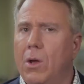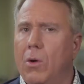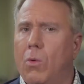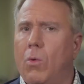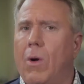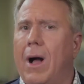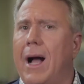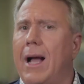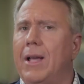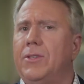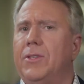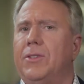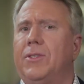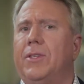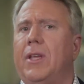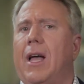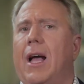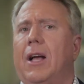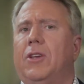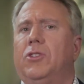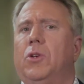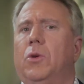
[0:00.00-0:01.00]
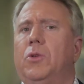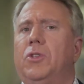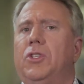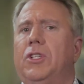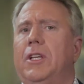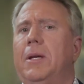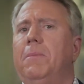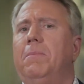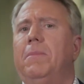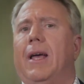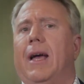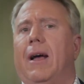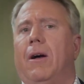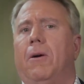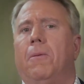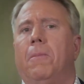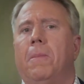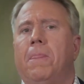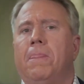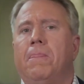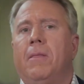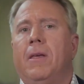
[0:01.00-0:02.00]
Why is the stock so cheap now?
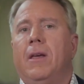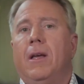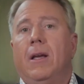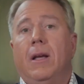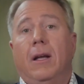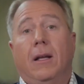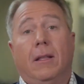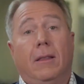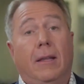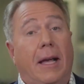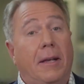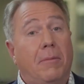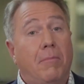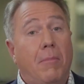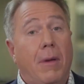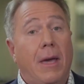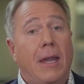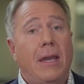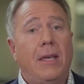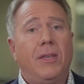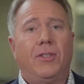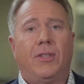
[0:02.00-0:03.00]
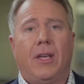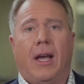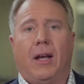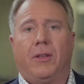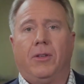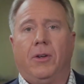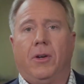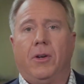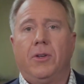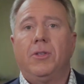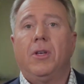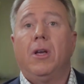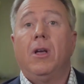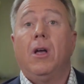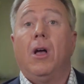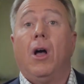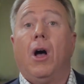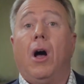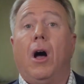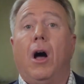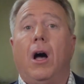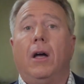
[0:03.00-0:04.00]
Like many sectors,
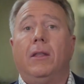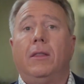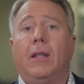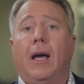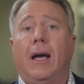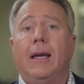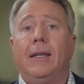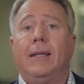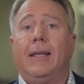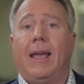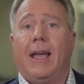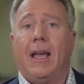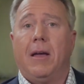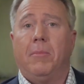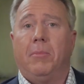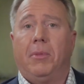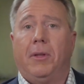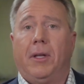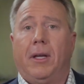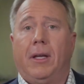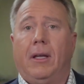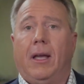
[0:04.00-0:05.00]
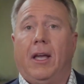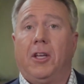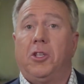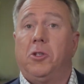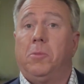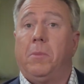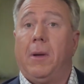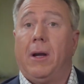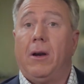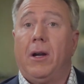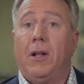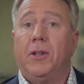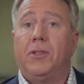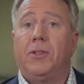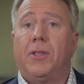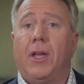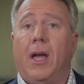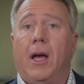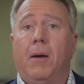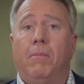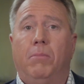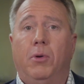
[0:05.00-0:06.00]
online gambling experienced
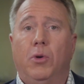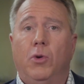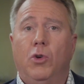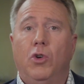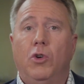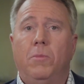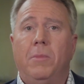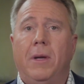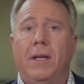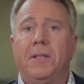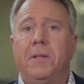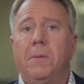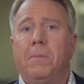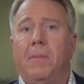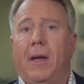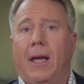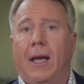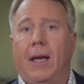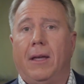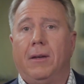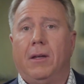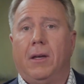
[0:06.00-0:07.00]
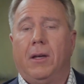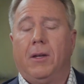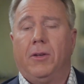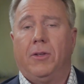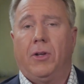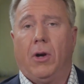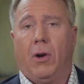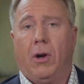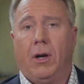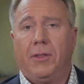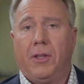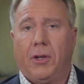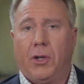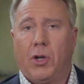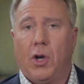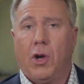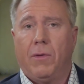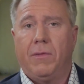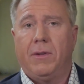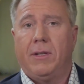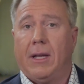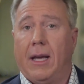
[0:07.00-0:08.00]
a boom in demand during the
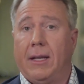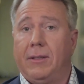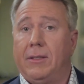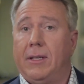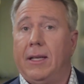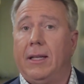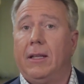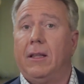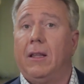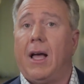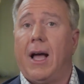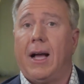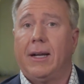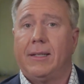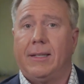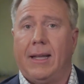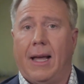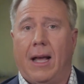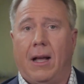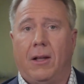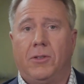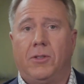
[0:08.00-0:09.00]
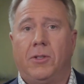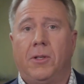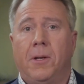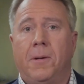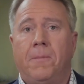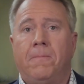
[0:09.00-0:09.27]
COVID-19 lockdowns.